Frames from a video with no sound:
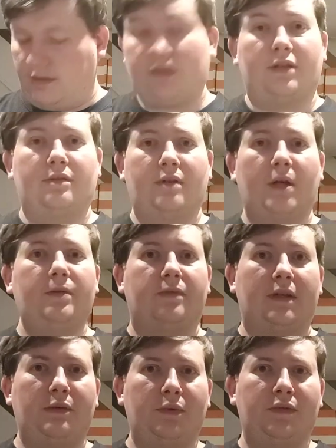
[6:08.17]
So
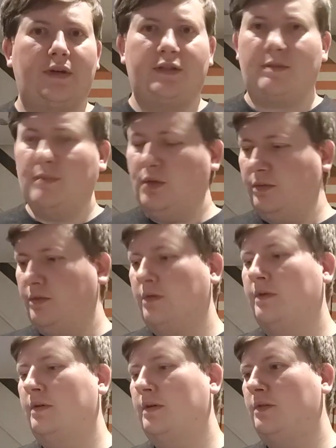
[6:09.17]
hopefully we'll find some more
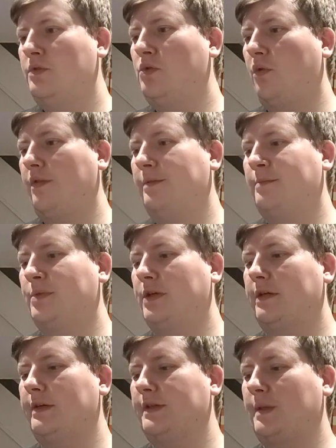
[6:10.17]
northern
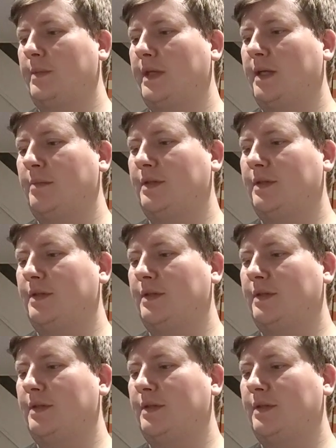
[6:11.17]
breweries up there.